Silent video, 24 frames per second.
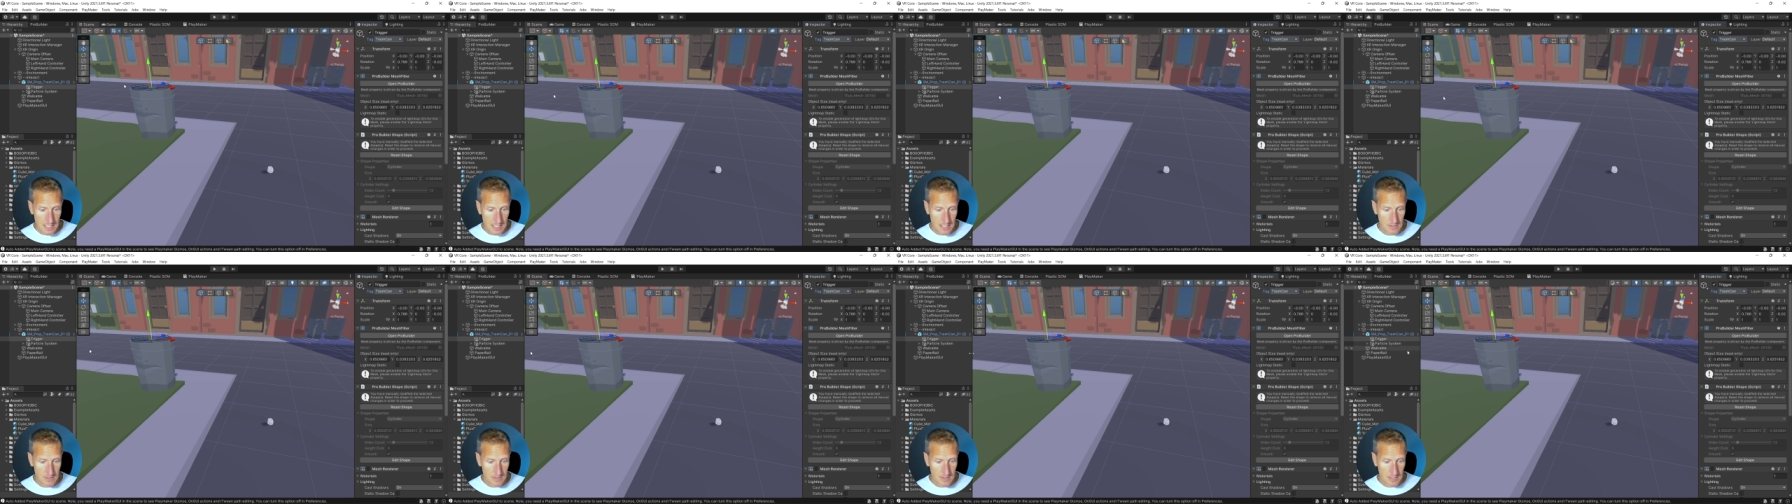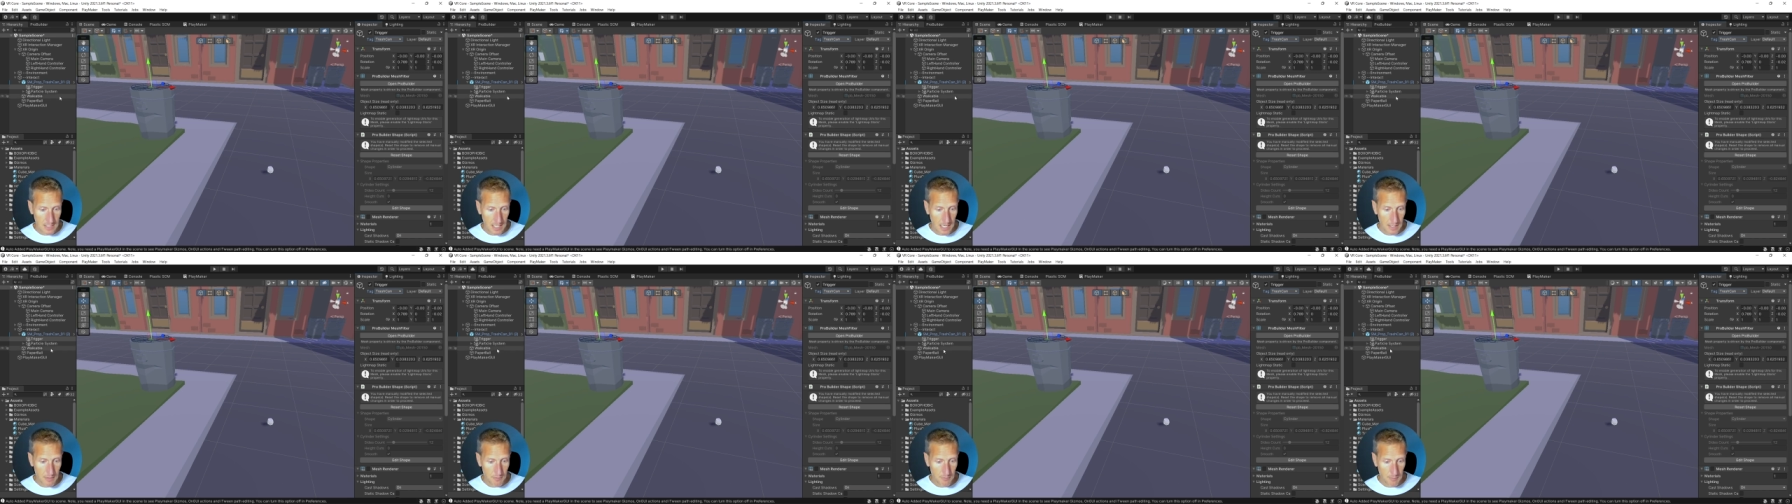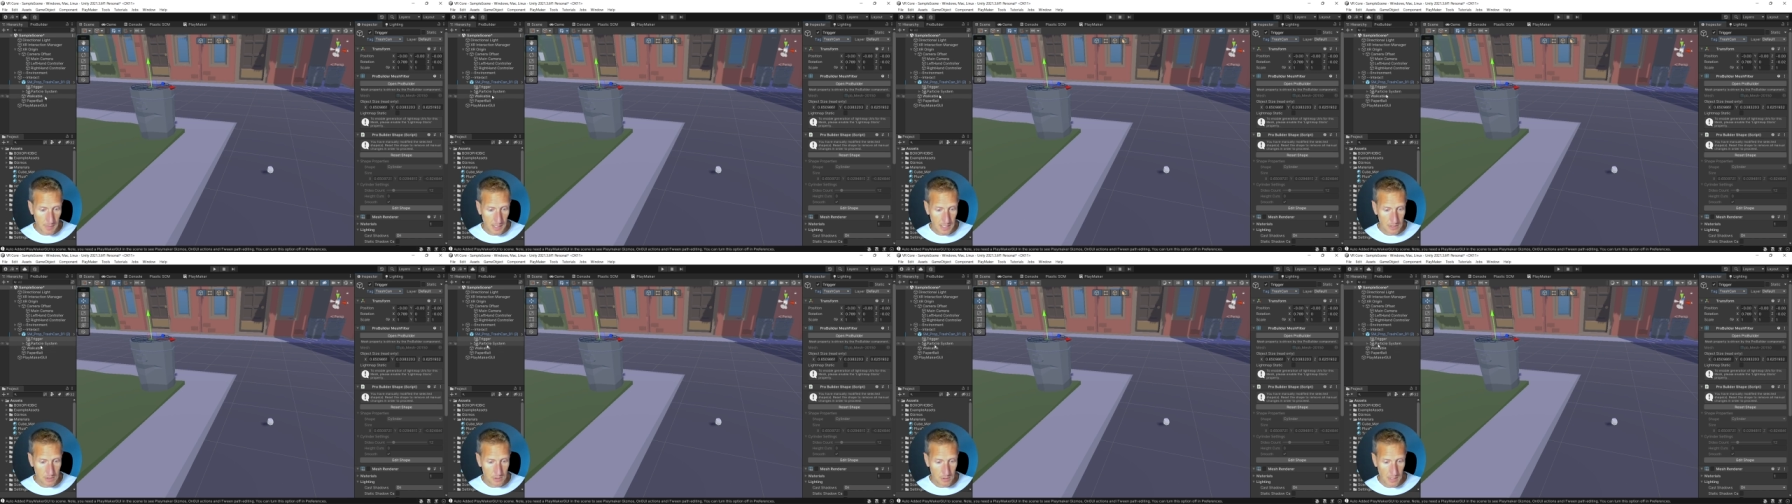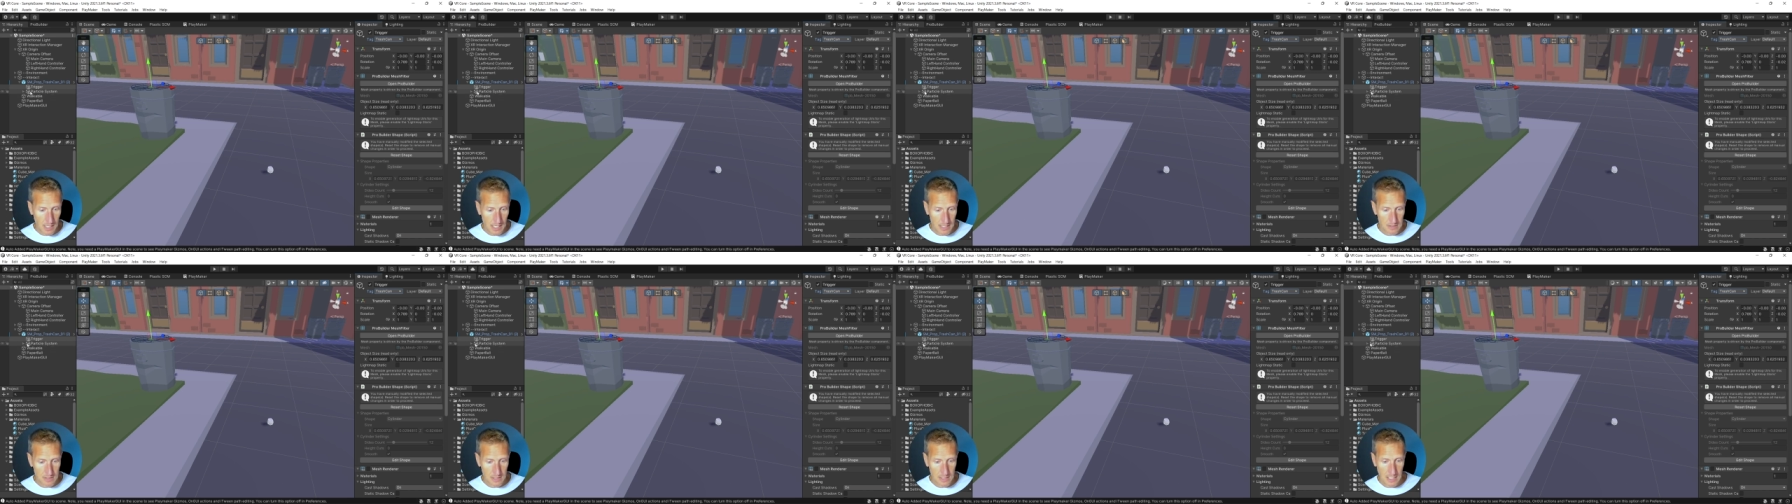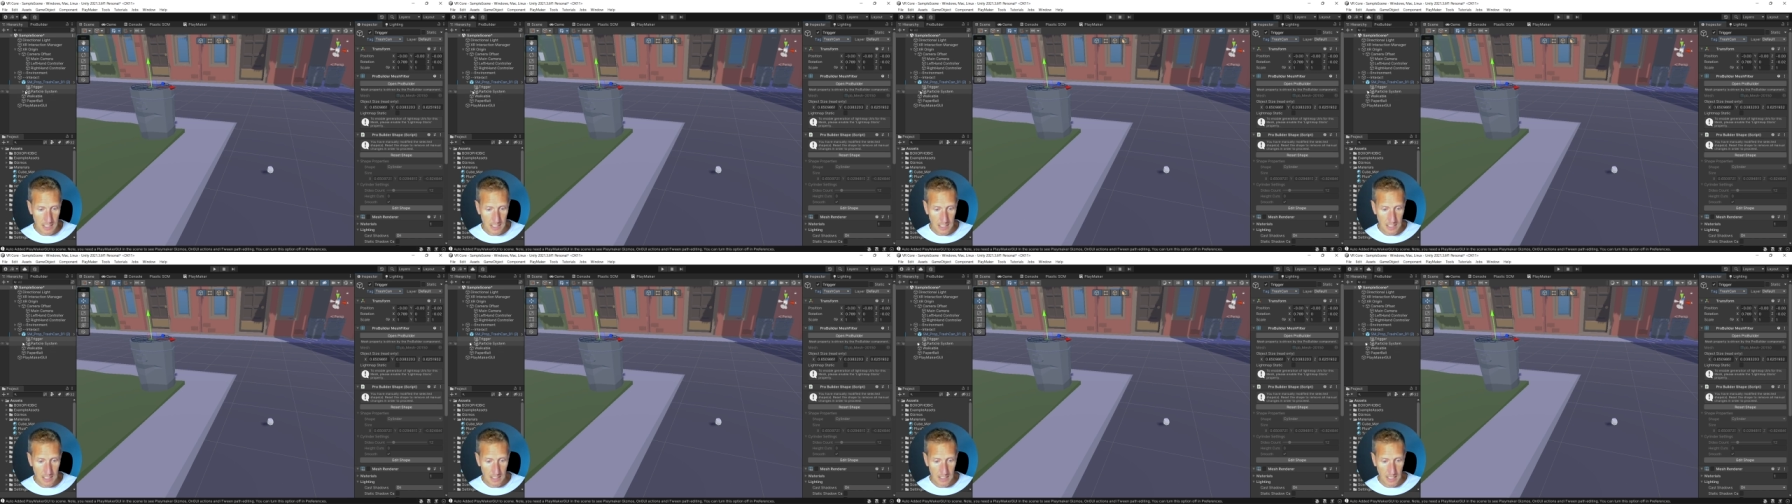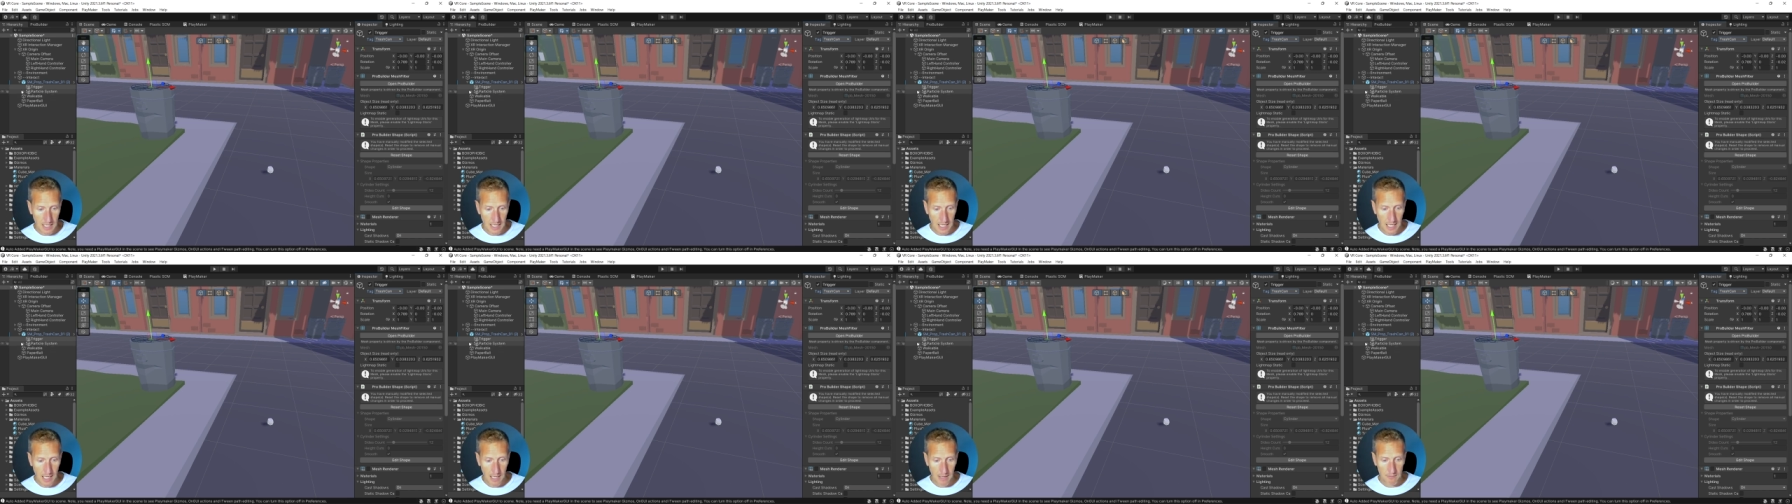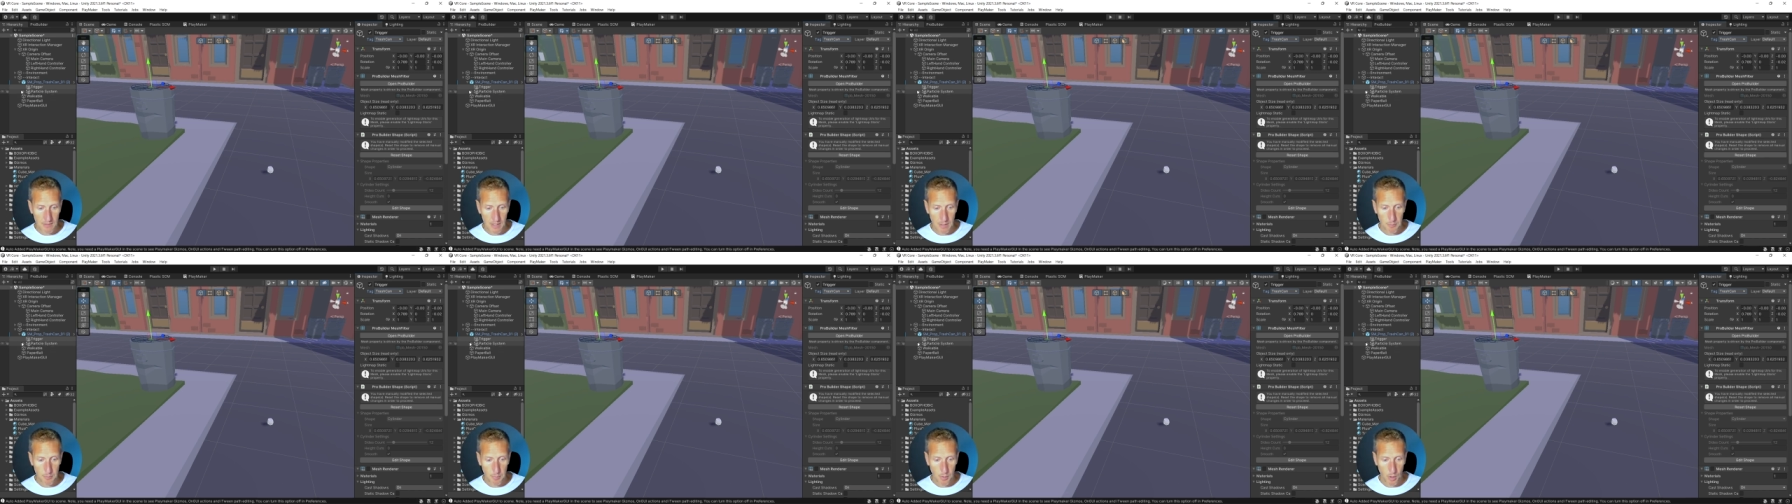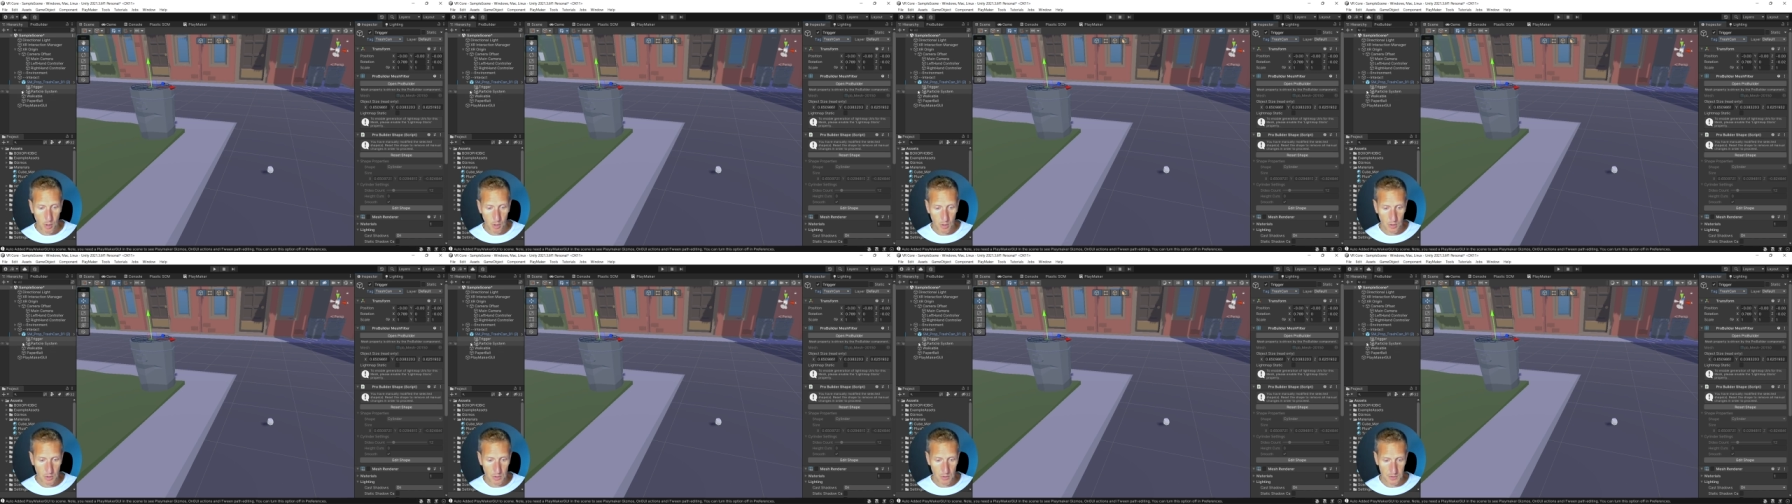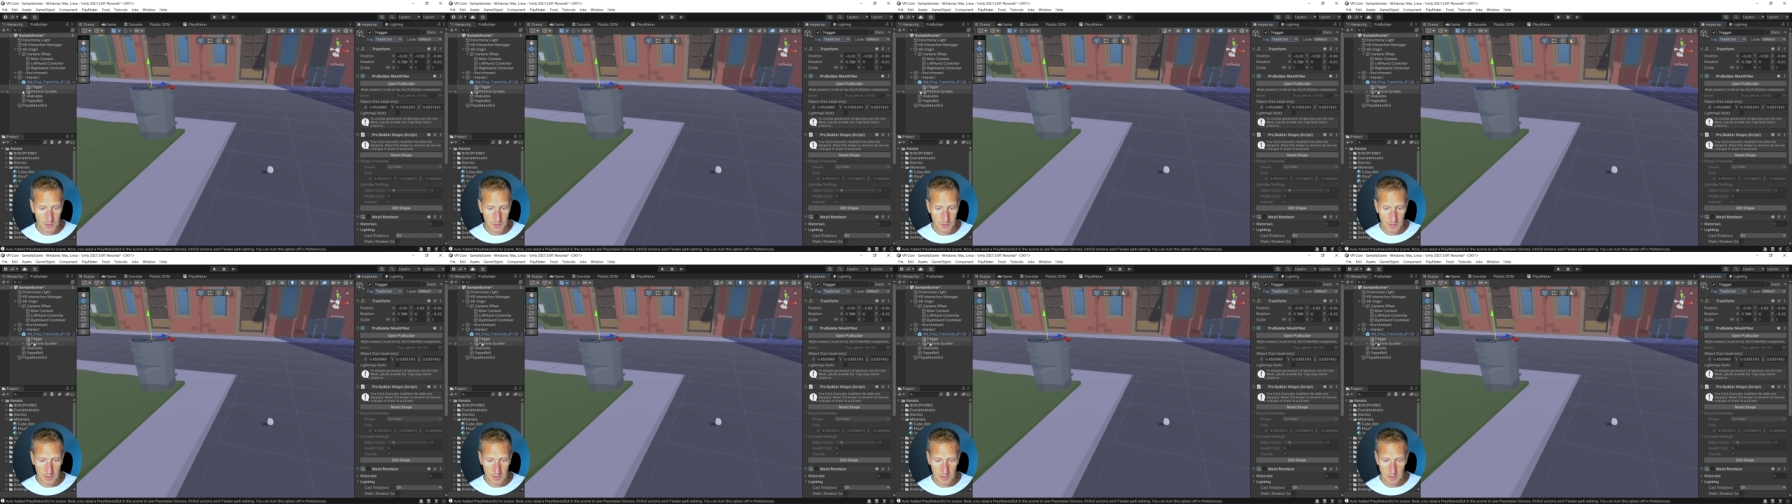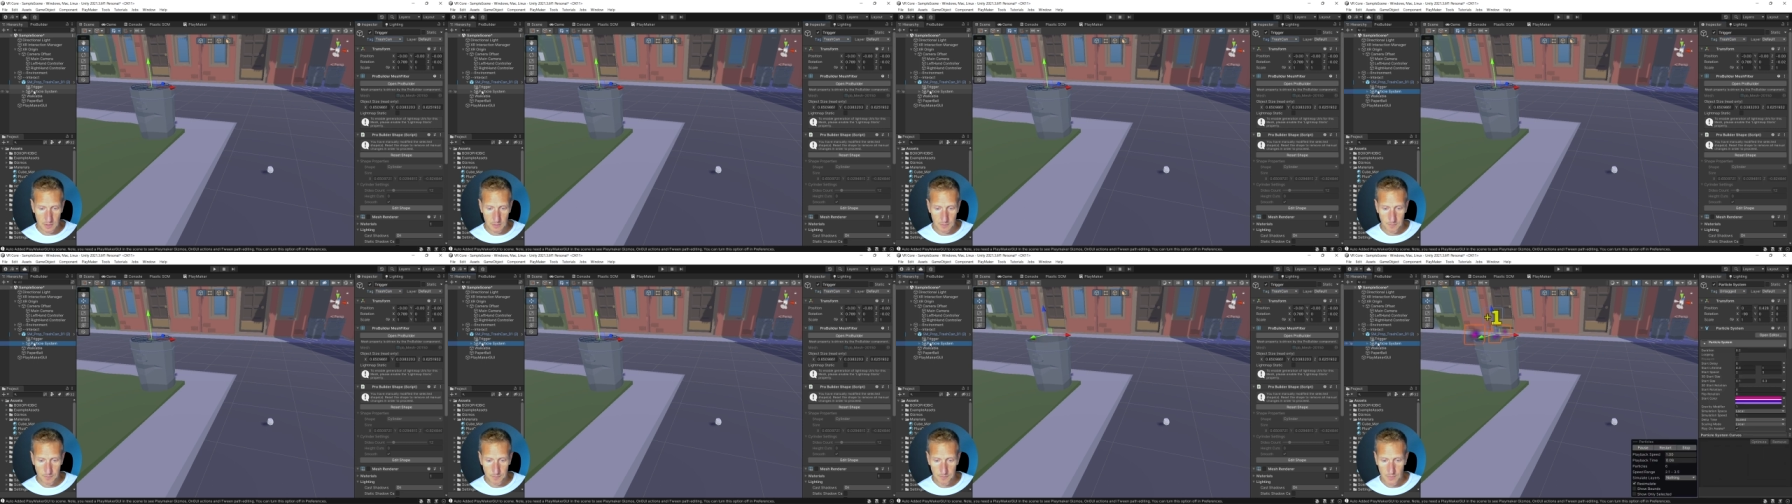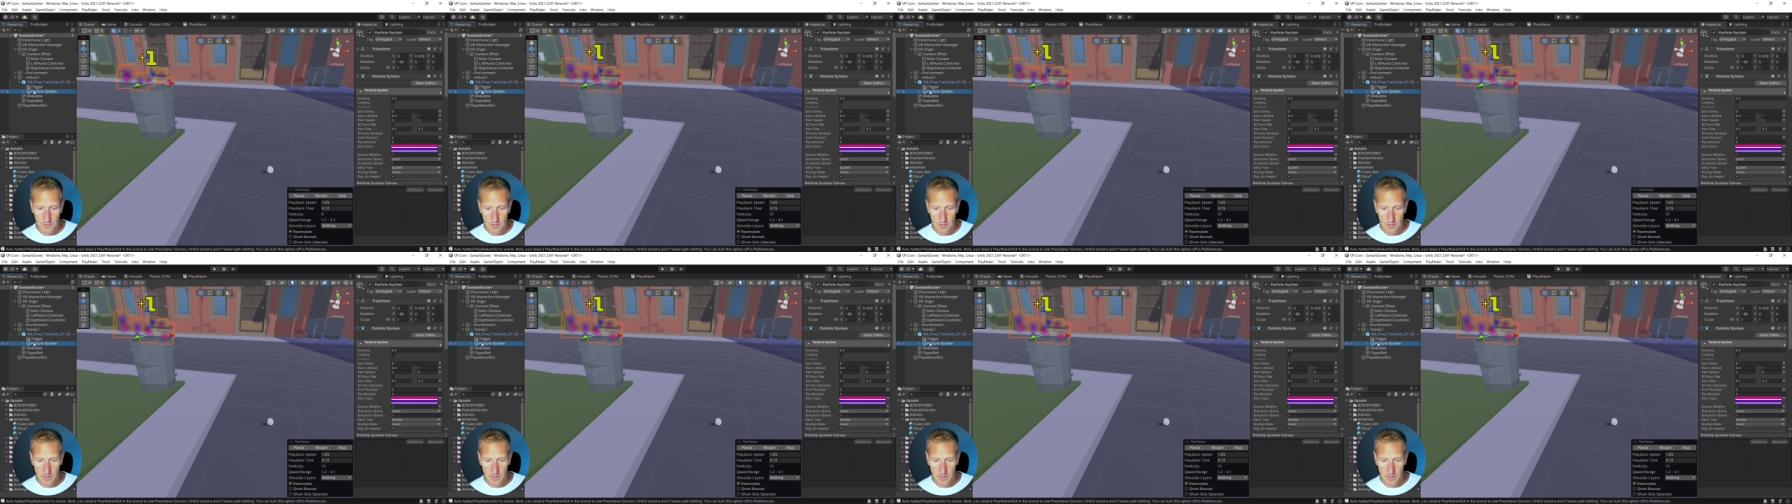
Inside of my trash can, I have a particle system